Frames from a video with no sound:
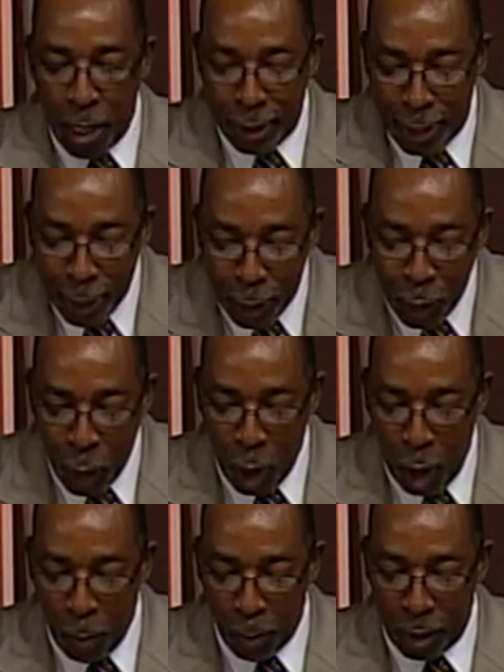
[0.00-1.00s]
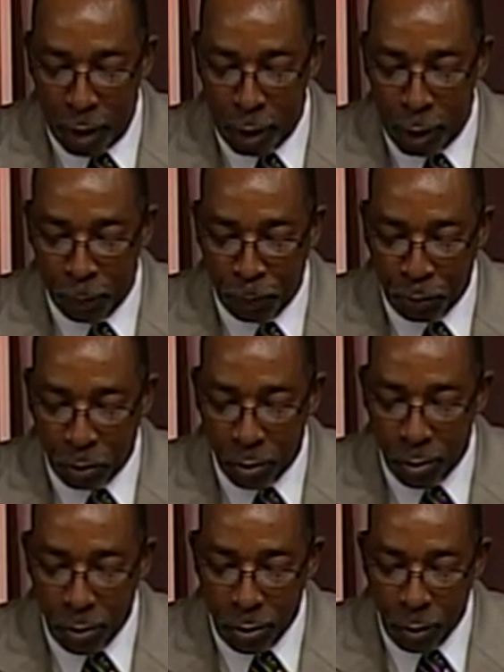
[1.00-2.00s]
determines
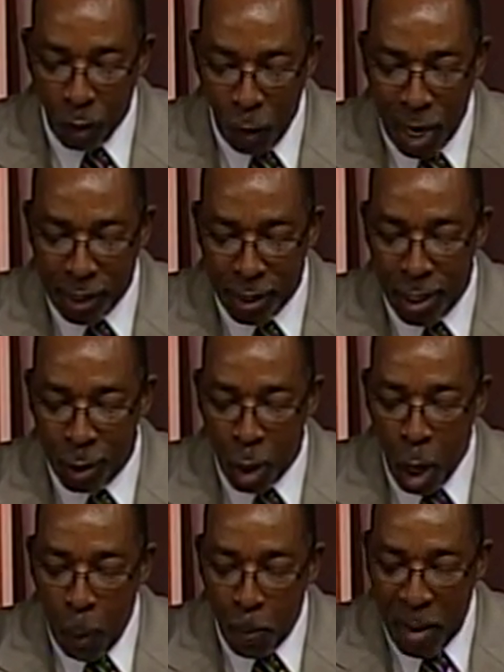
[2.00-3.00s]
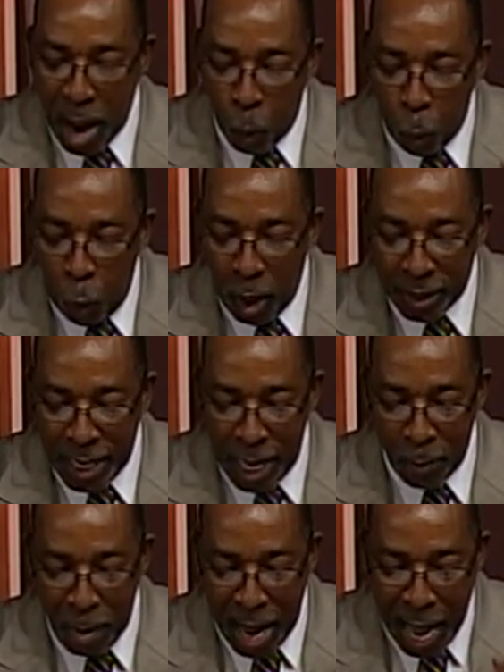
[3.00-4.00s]
watch this, my what
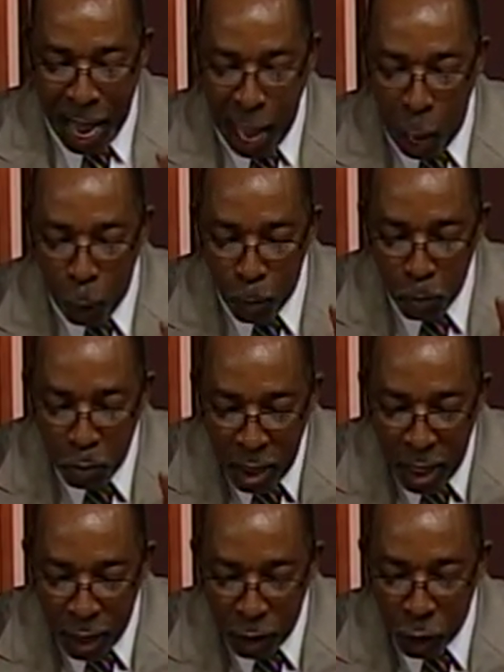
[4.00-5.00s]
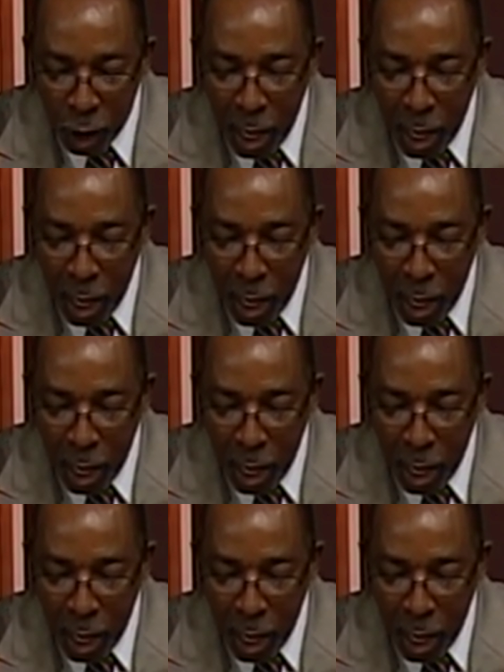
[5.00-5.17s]
and my how much